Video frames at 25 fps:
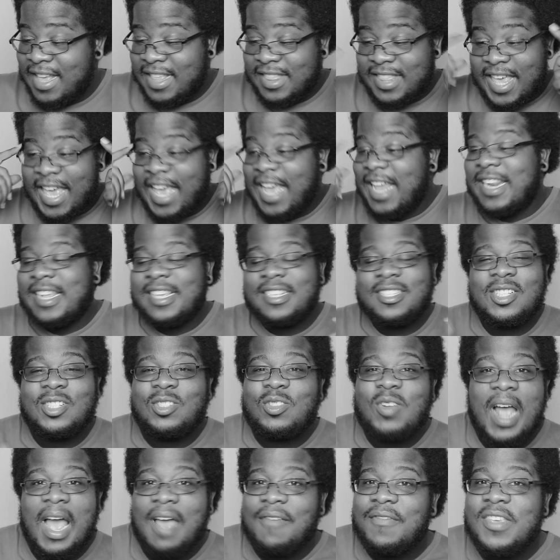The aliens are
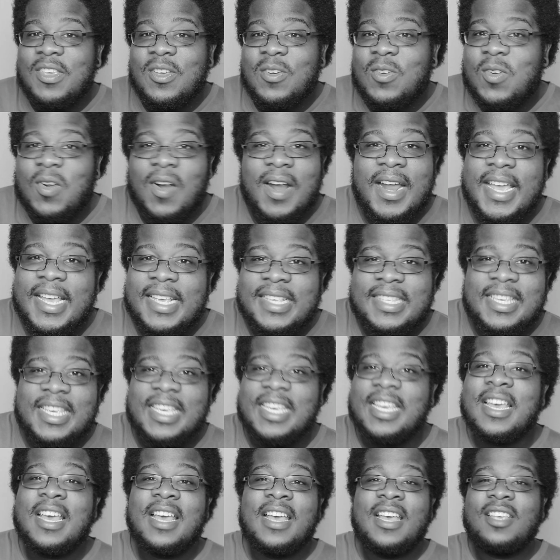driving you
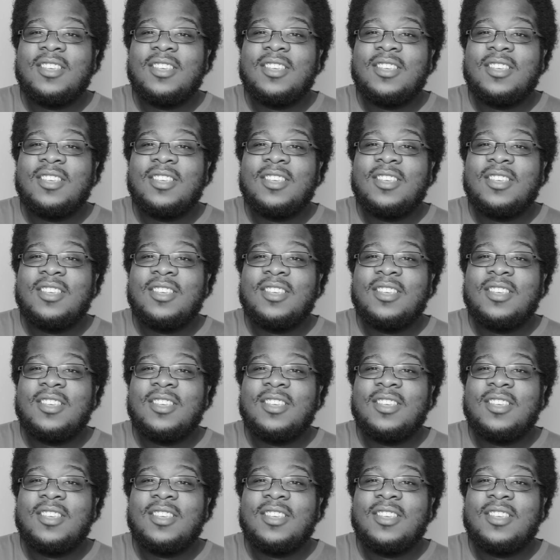crazy.